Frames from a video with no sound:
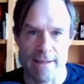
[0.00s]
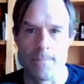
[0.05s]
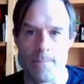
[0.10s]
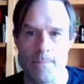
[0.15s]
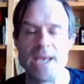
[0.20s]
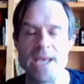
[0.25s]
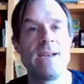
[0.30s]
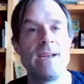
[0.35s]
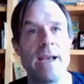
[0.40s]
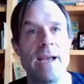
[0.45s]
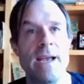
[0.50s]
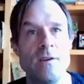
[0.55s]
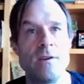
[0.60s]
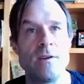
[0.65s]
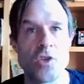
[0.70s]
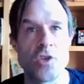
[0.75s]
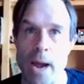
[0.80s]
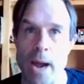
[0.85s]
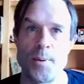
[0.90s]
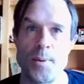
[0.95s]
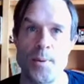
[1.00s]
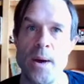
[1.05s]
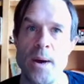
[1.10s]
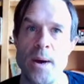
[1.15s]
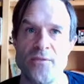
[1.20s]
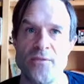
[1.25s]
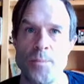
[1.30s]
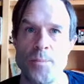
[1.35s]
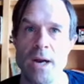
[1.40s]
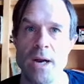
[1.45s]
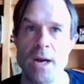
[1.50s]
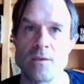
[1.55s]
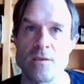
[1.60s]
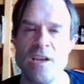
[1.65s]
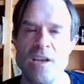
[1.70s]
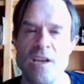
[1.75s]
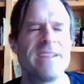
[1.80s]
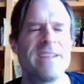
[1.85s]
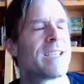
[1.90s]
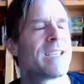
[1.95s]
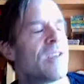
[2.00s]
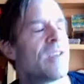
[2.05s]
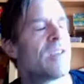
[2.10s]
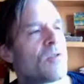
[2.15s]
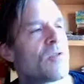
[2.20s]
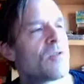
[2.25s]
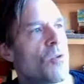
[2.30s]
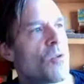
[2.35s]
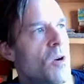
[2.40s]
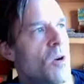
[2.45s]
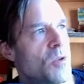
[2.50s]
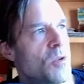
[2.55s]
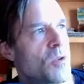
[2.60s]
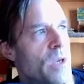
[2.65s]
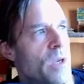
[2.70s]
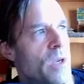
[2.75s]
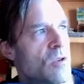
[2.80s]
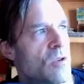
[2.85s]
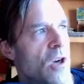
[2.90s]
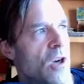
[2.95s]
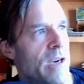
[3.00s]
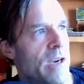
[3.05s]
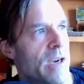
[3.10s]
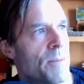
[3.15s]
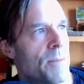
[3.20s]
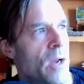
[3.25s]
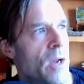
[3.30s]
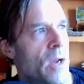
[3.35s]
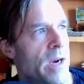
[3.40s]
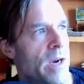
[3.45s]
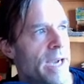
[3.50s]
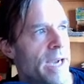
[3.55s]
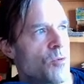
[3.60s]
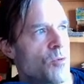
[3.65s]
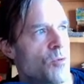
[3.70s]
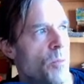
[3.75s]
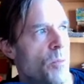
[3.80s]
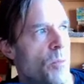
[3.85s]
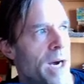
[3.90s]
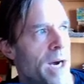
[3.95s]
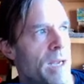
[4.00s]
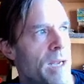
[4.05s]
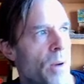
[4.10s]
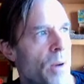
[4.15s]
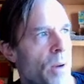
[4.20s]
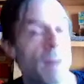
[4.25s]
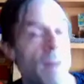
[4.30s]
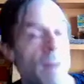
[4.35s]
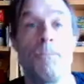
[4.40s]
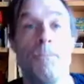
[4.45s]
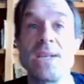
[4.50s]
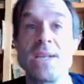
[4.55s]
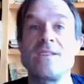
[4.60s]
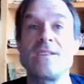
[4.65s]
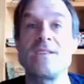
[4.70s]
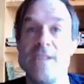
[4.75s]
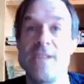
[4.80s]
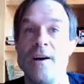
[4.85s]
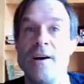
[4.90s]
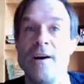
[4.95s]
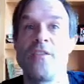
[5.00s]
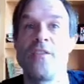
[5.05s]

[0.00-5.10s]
them in, and chop them up for parts. That sounds gross when you're talking about an actual body part, but still,